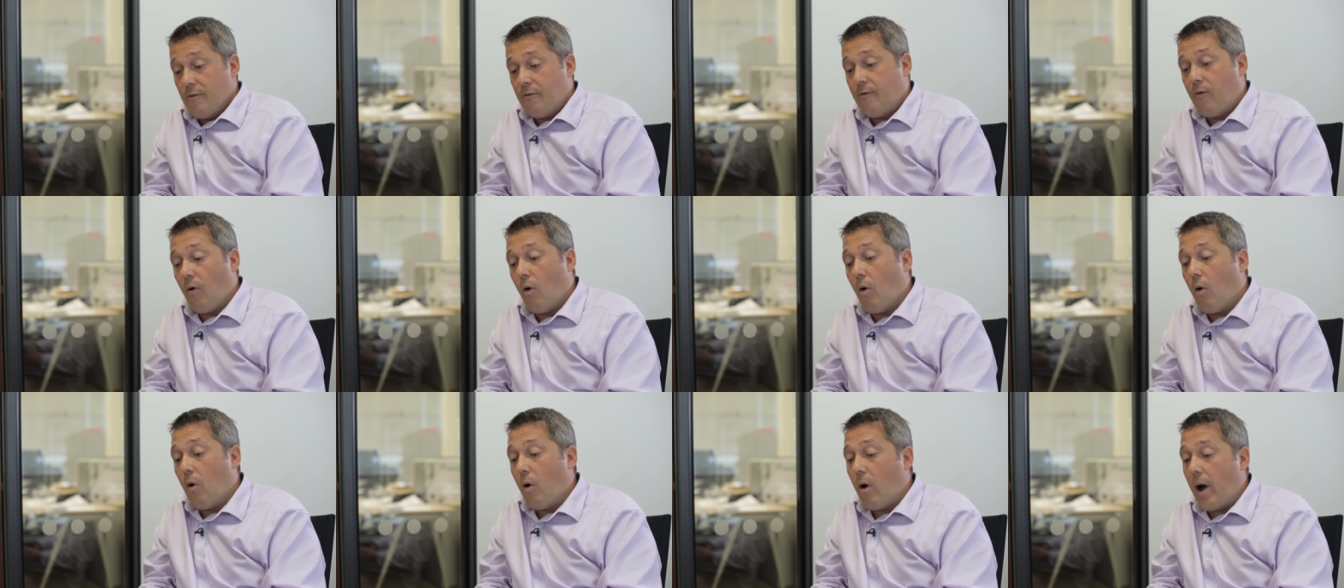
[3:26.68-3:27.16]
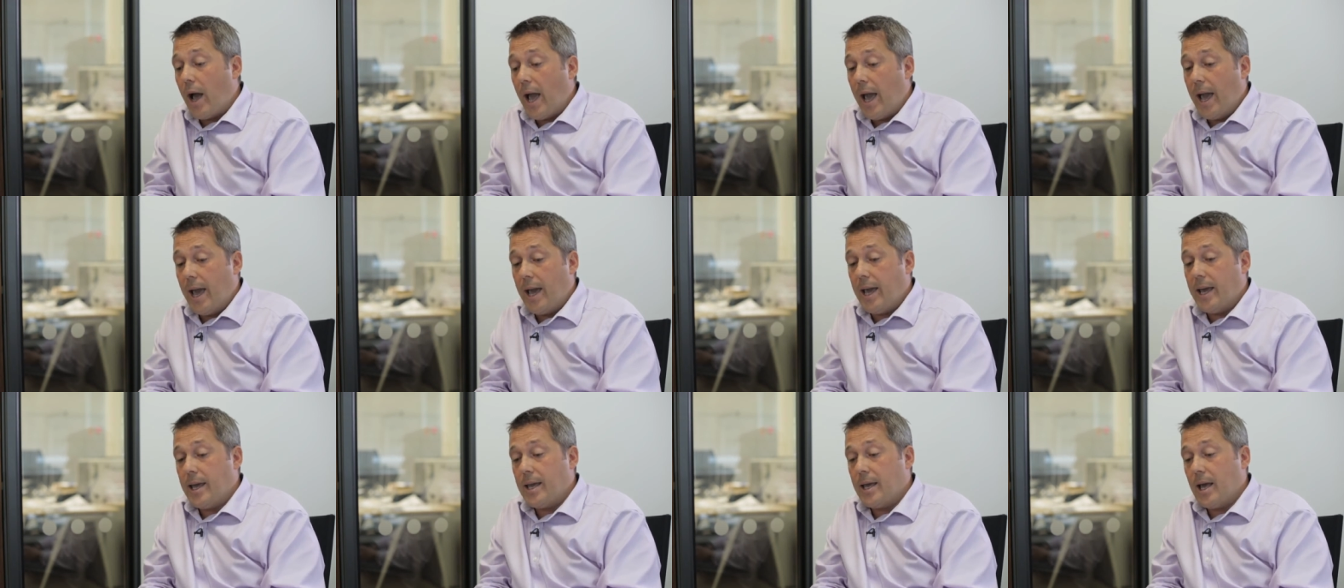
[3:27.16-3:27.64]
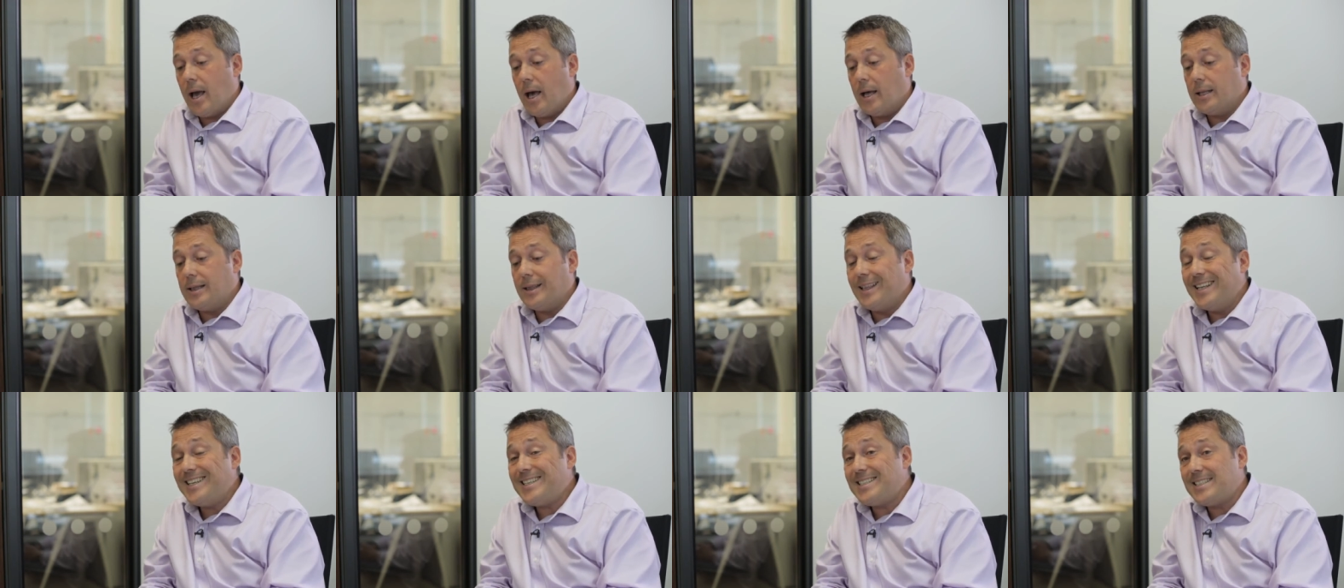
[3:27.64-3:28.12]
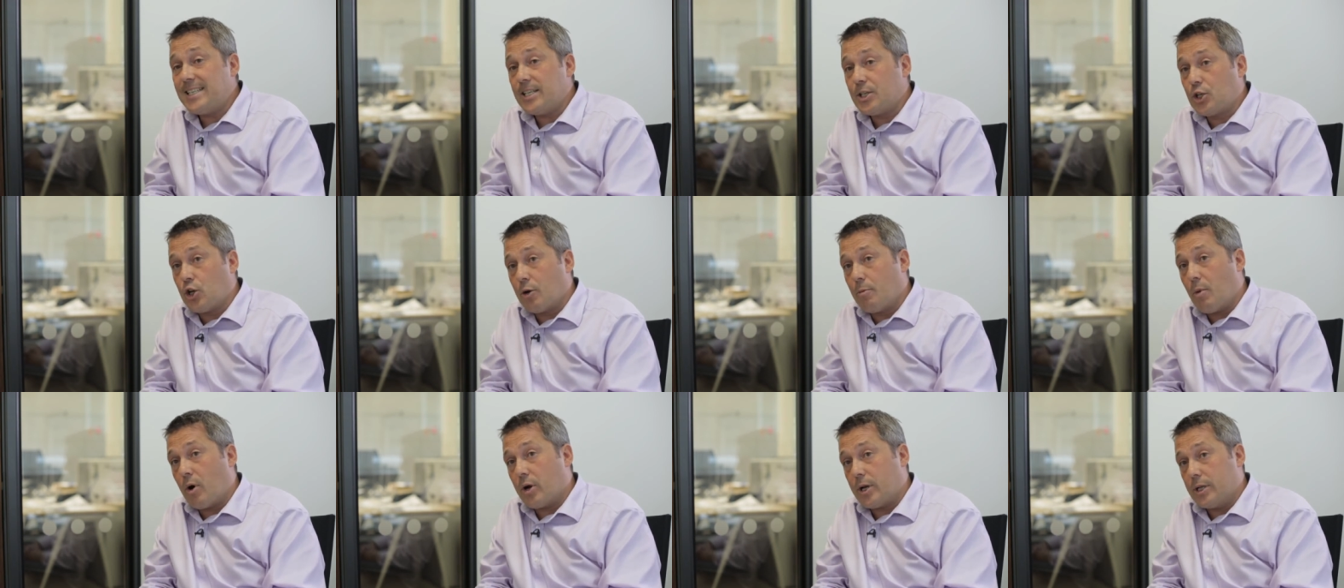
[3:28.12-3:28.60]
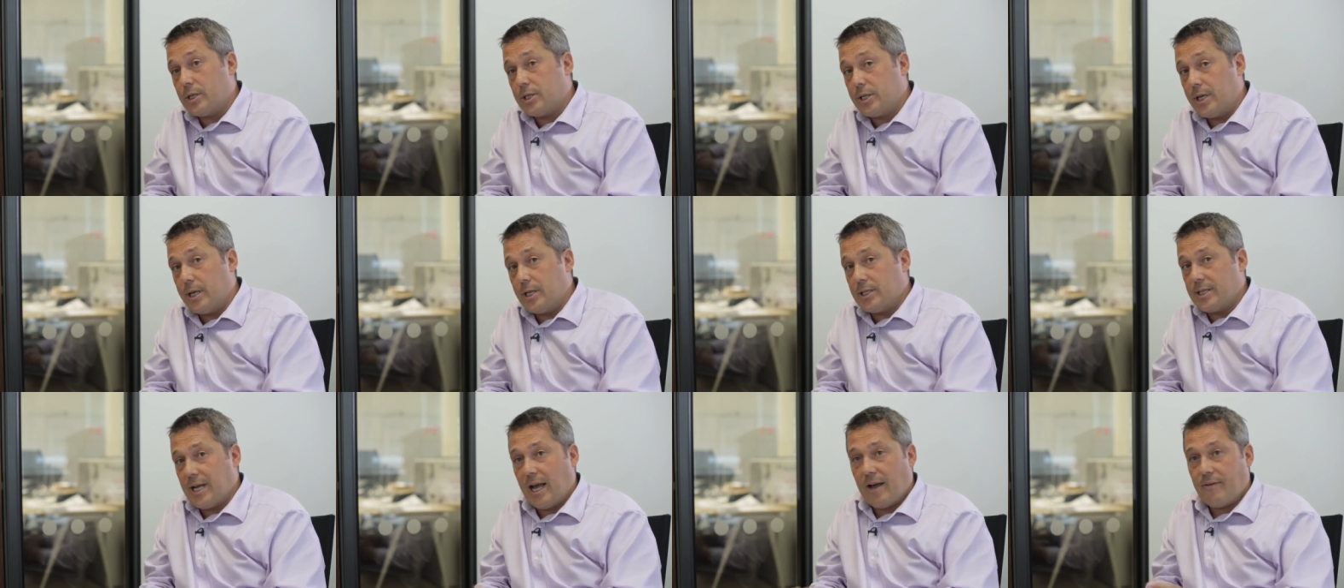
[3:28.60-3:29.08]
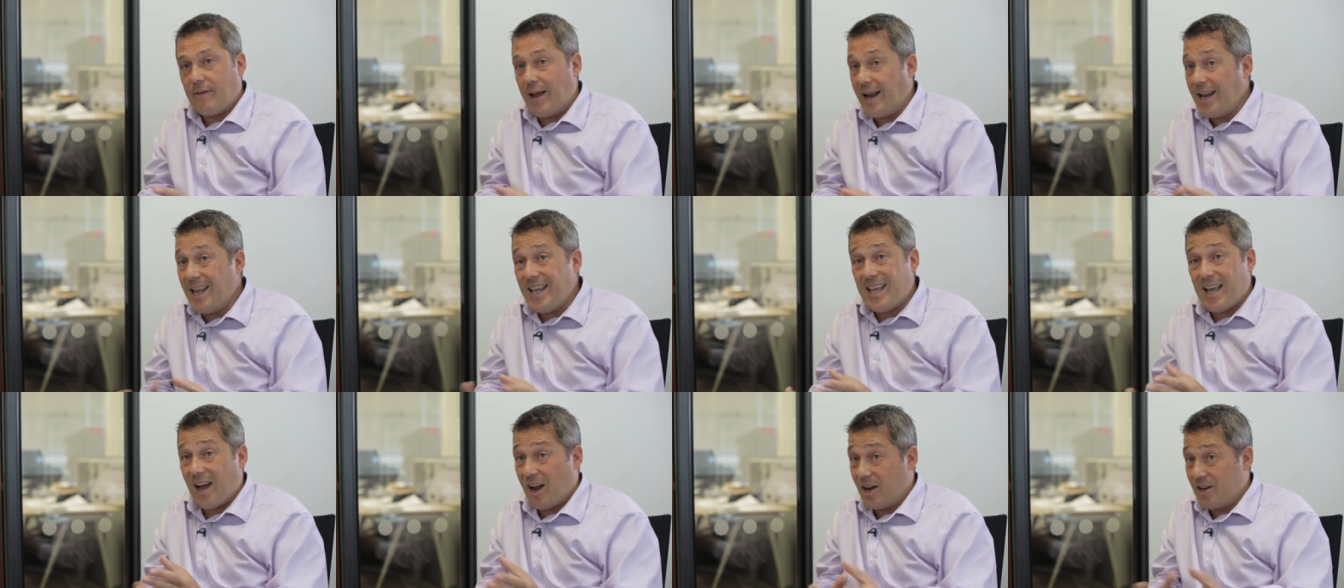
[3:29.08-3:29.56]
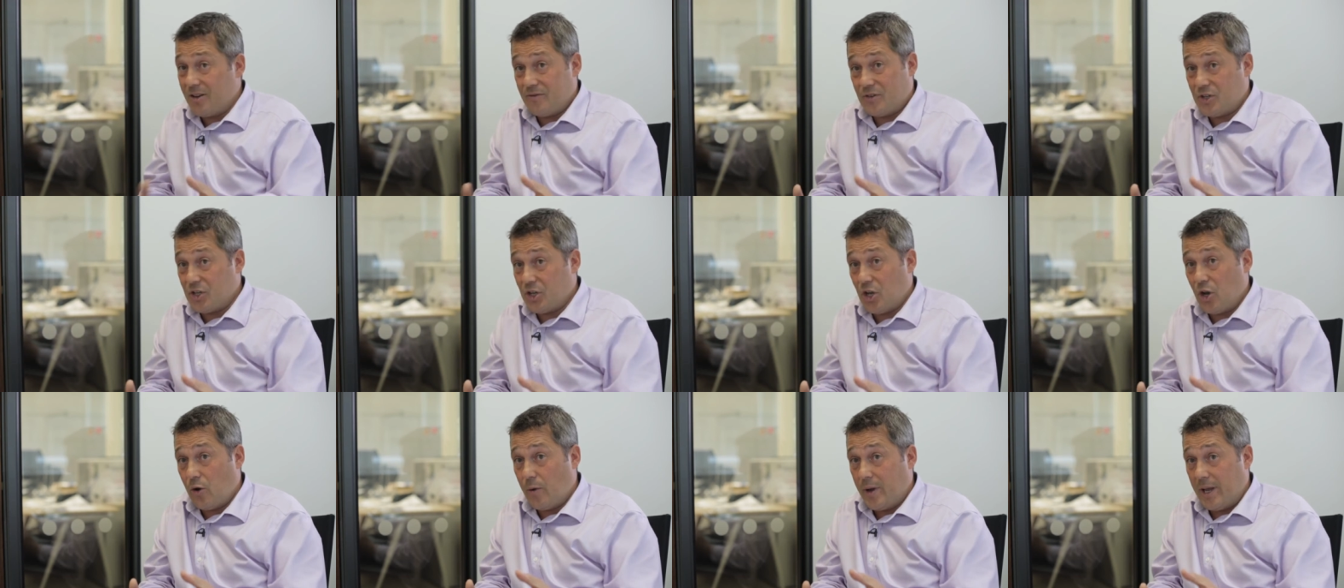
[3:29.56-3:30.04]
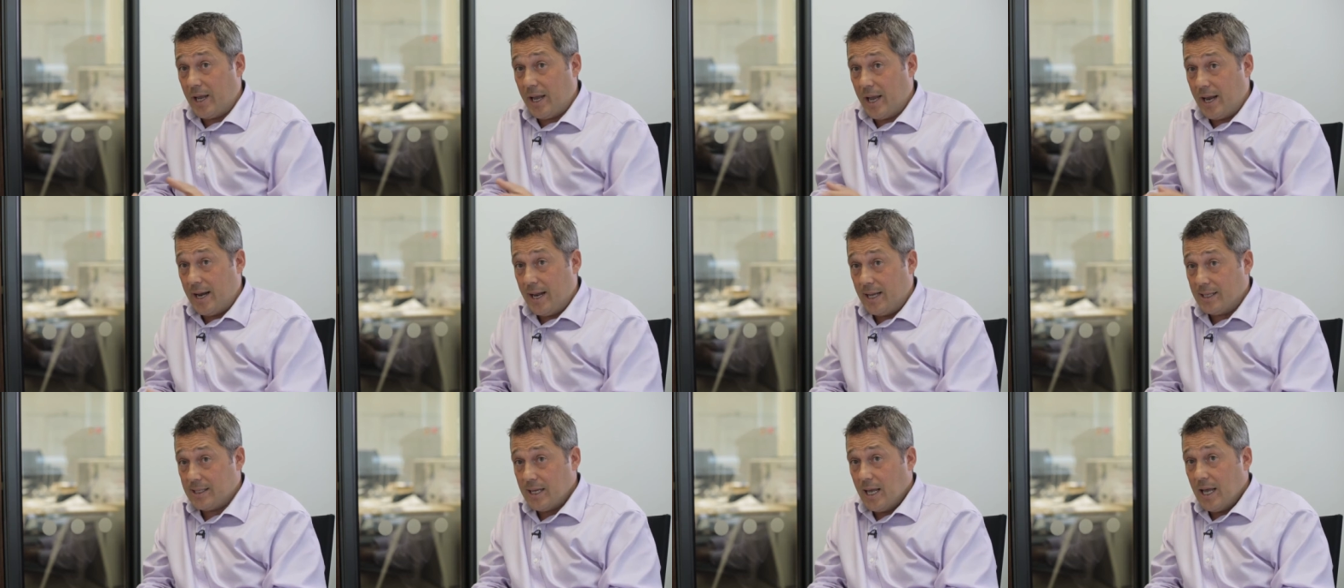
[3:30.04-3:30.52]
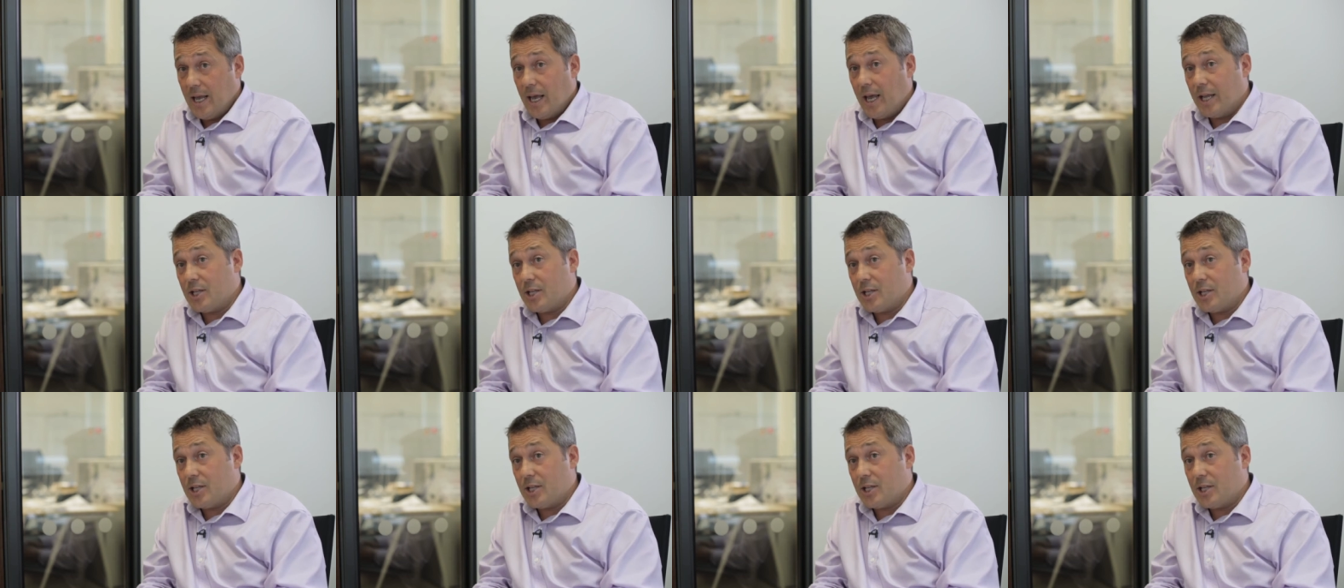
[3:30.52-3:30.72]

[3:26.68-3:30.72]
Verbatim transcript: for a listed commodity to have any kind of skewing in it.